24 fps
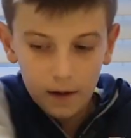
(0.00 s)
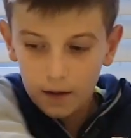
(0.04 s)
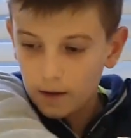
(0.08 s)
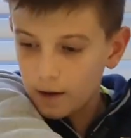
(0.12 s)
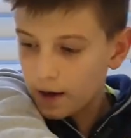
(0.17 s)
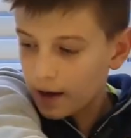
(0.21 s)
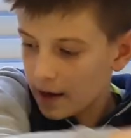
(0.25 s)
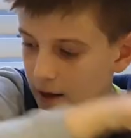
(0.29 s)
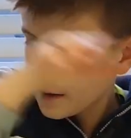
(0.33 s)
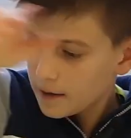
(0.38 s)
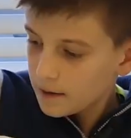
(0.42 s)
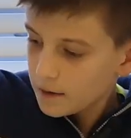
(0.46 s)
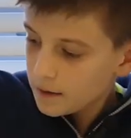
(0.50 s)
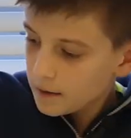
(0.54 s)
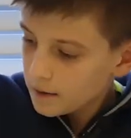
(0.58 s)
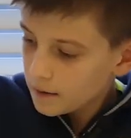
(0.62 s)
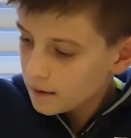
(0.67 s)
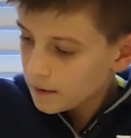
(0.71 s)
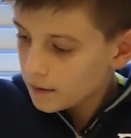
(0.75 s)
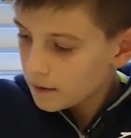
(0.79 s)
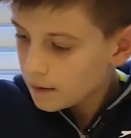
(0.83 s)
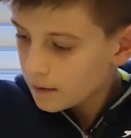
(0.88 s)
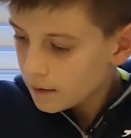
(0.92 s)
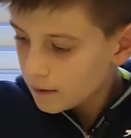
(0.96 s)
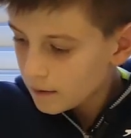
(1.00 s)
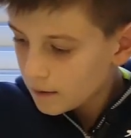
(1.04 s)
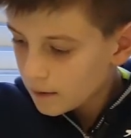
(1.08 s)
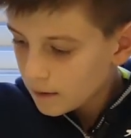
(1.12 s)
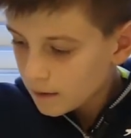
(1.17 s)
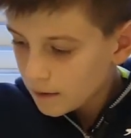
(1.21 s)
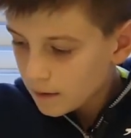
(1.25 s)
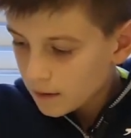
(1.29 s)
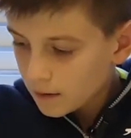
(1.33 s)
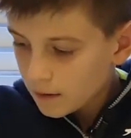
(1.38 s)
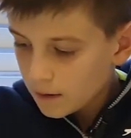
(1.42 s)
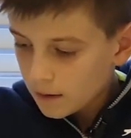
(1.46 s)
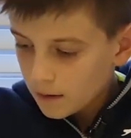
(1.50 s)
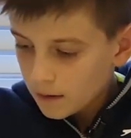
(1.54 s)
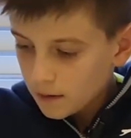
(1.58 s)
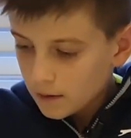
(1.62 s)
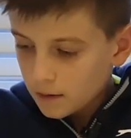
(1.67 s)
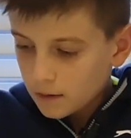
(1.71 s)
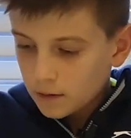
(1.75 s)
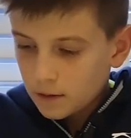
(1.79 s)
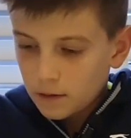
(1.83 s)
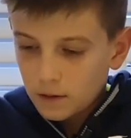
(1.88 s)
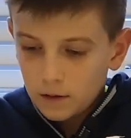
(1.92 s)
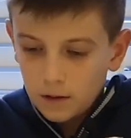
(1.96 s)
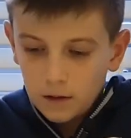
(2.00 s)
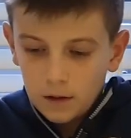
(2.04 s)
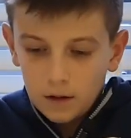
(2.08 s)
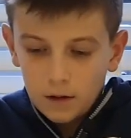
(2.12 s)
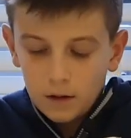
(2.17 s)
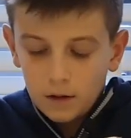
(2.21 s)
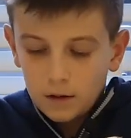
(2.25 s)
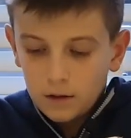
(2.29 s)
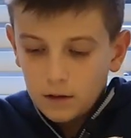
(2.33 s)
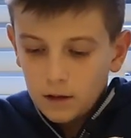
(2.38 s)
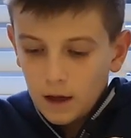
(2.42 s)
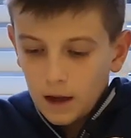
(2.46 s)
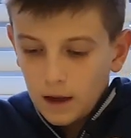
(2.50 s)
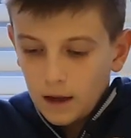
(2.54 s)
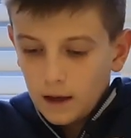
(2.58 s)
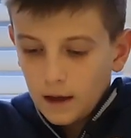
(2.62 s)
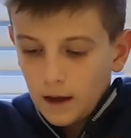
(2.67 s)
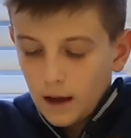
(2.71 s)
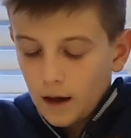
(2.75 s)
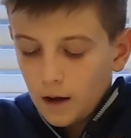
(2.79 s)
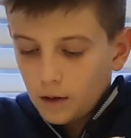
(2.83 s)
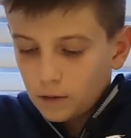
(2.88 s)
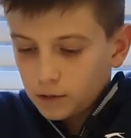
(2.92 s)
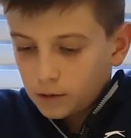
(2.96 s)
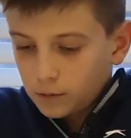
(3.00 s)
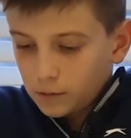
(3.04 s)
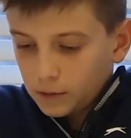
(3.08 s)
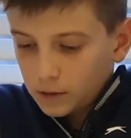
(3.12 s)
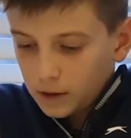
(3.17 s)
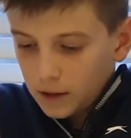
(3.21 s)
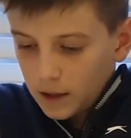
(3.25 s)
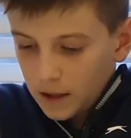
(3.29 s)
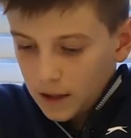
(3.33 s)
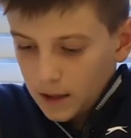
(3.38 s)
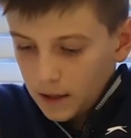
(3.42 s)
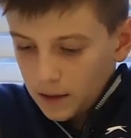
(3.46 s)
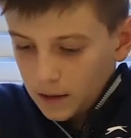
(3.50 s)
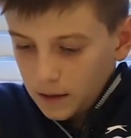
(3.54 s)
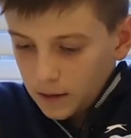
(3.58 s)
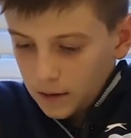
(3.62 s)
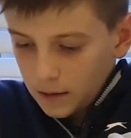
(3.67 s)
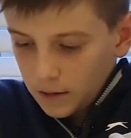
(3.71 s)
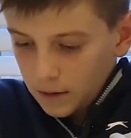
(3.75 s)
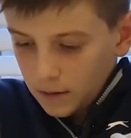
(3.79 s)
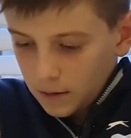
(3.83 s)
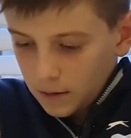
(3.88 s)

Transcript: Then, we're going to take out some seeds.